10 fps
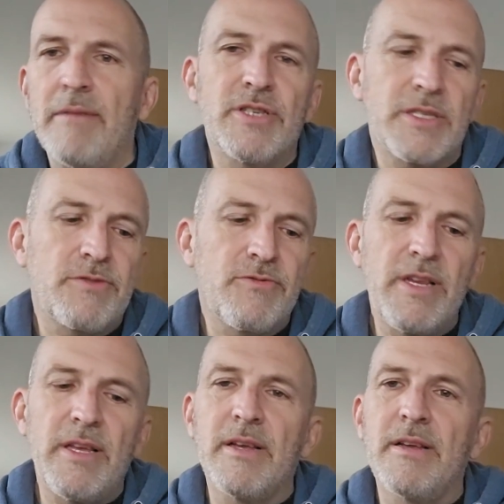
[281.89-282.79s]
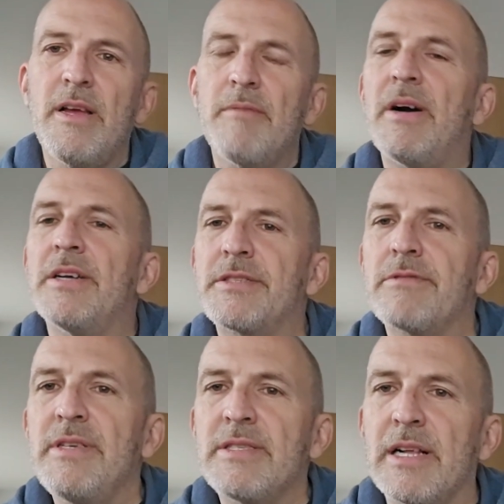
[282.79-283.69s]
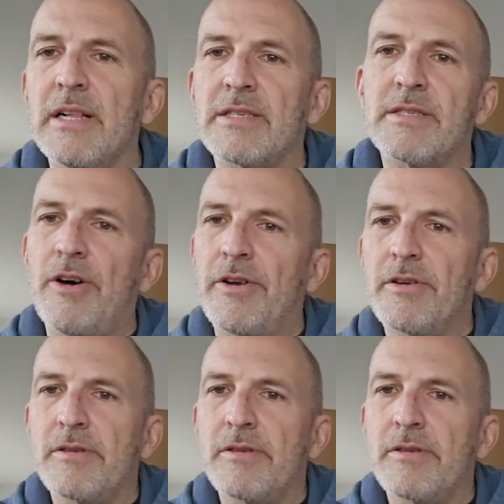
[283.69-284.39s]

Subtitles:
I'm just reading my 3 cells on